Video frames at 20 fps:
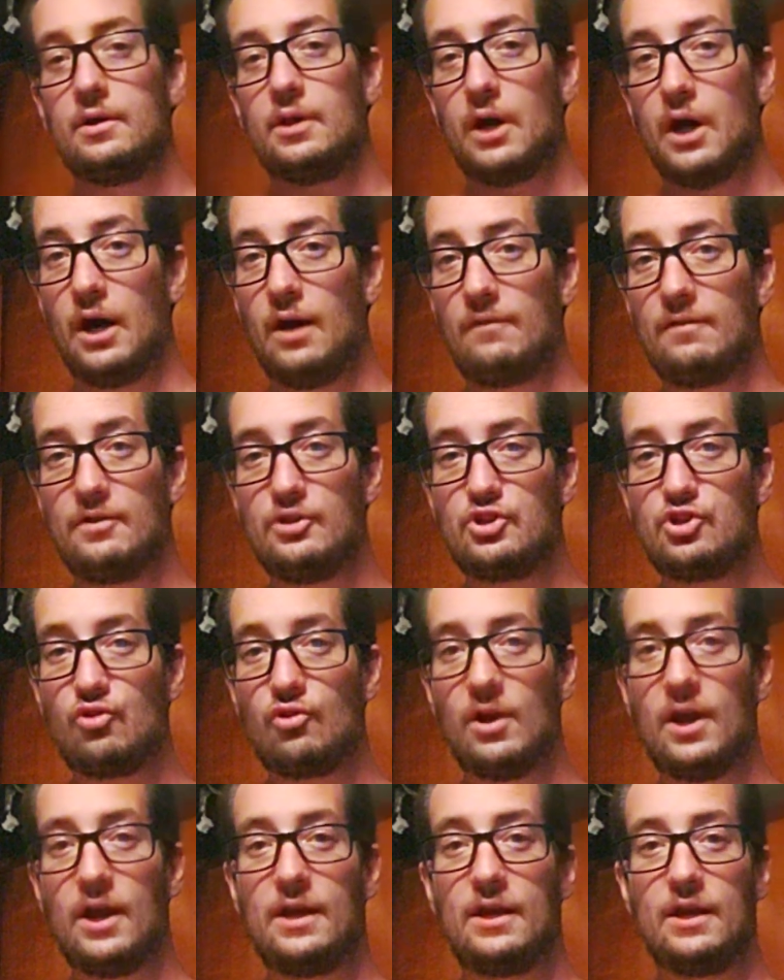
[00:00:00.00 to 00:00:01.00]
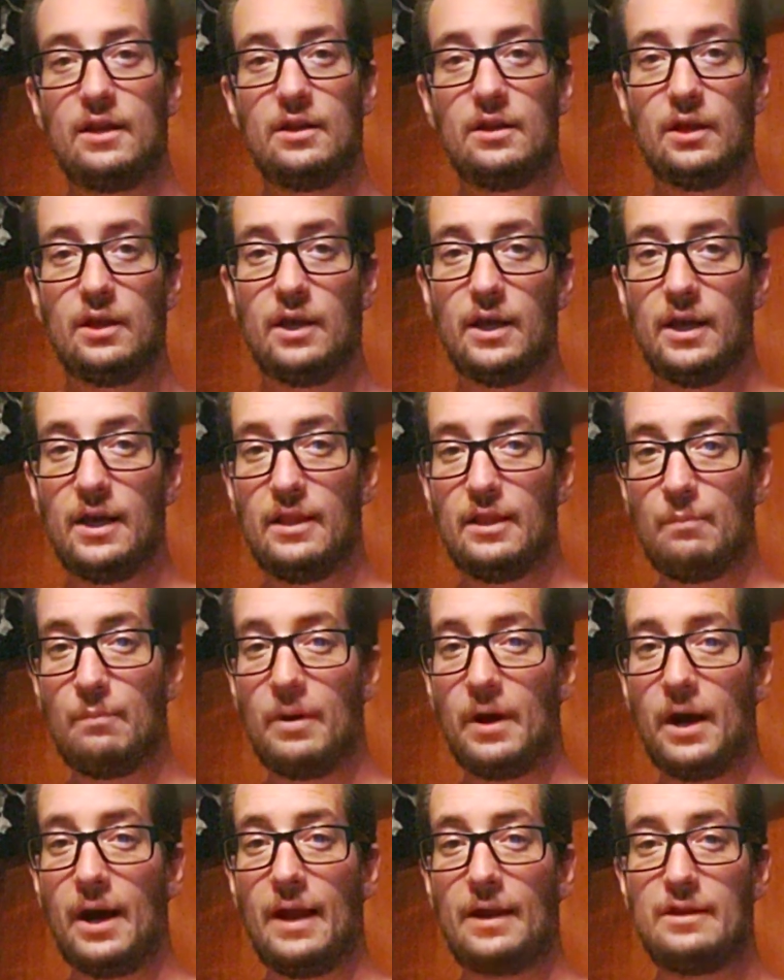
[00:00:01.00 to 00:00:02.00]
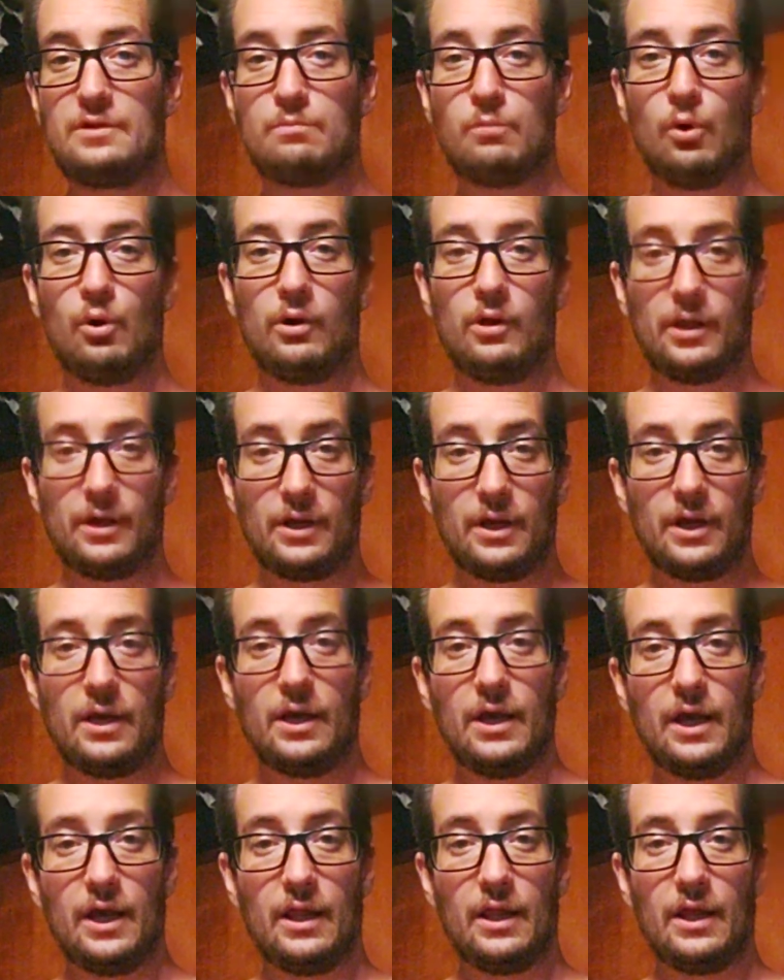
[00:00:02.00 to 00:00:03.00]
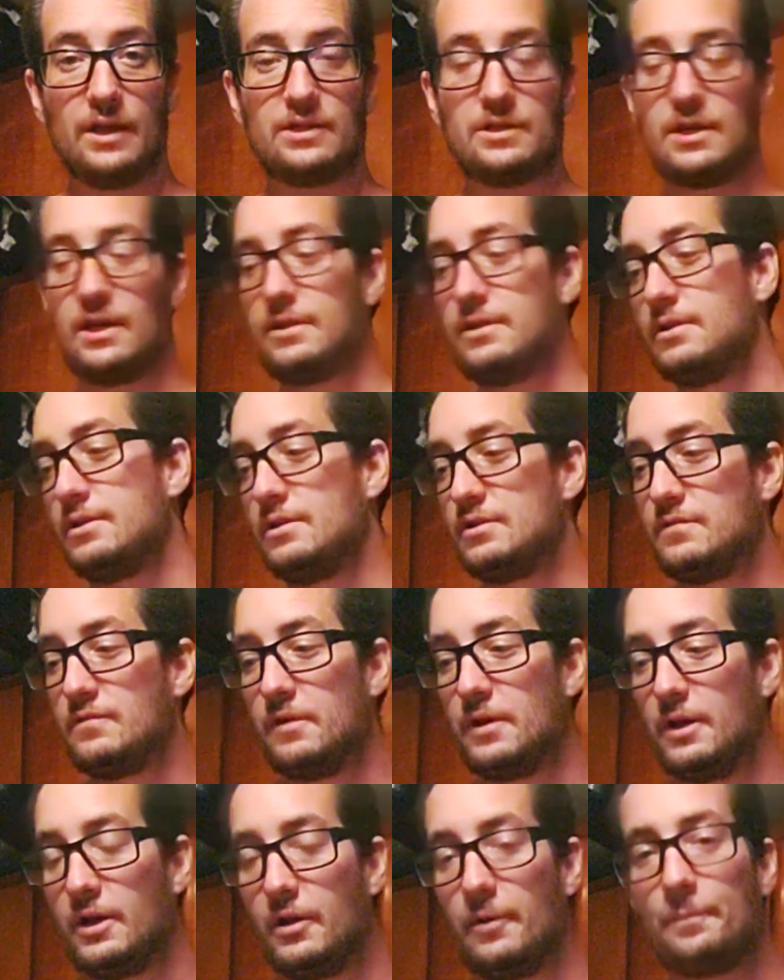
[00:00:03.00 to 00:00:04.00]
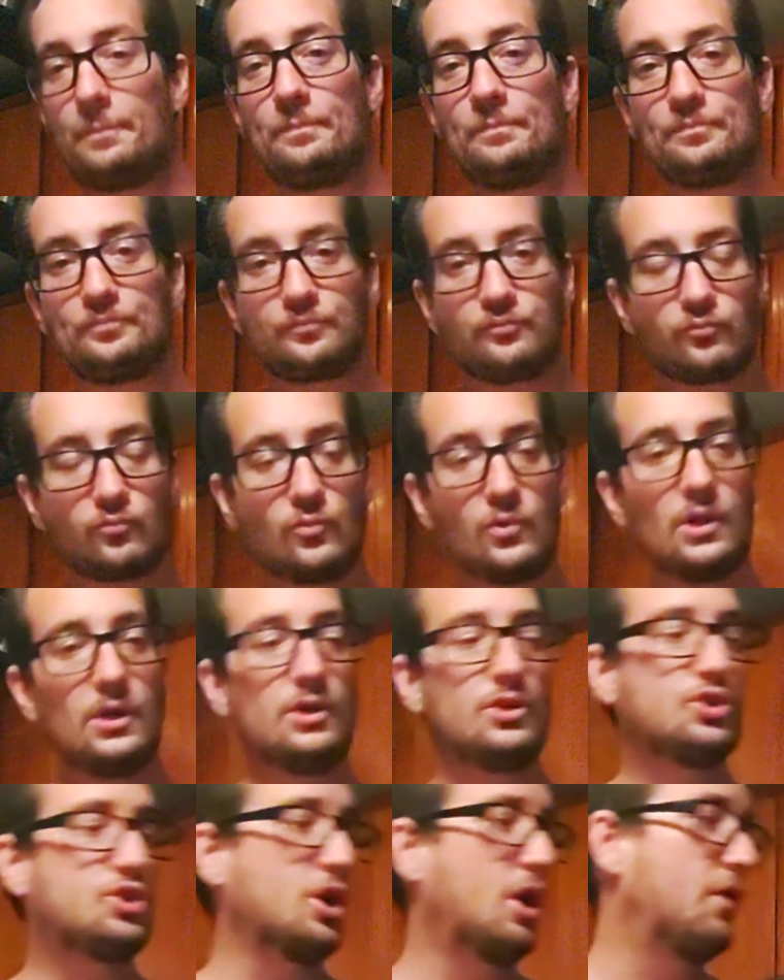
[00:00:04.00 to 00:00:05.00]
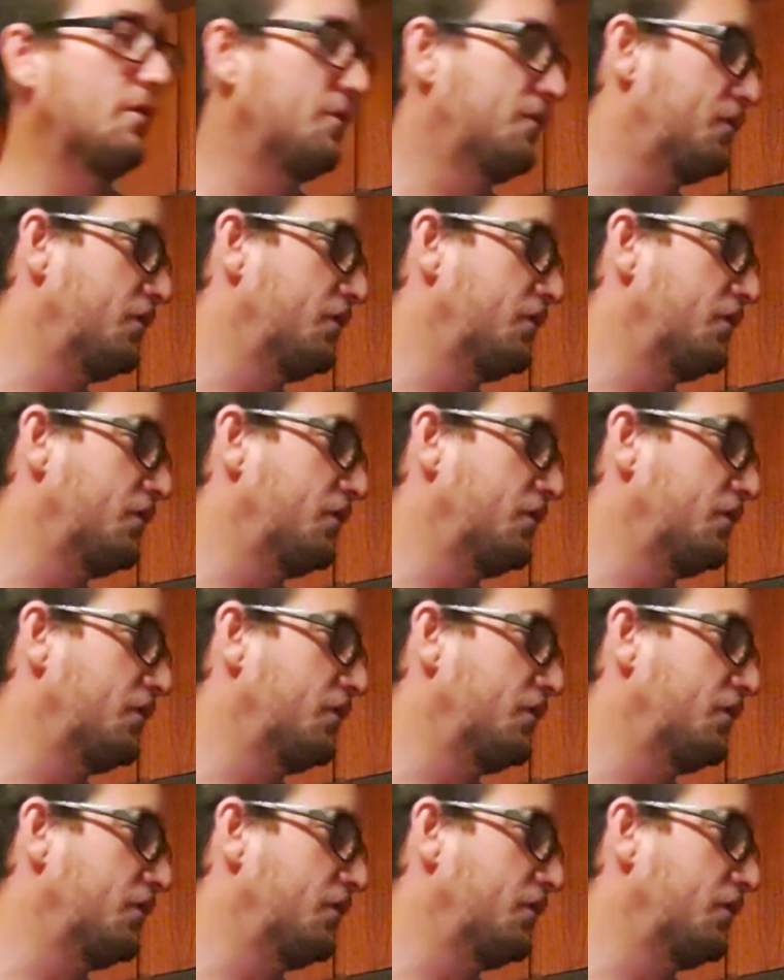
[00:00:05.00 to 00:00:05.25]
oven's cranking, and the pot is boiling. And let's get to this video. So, the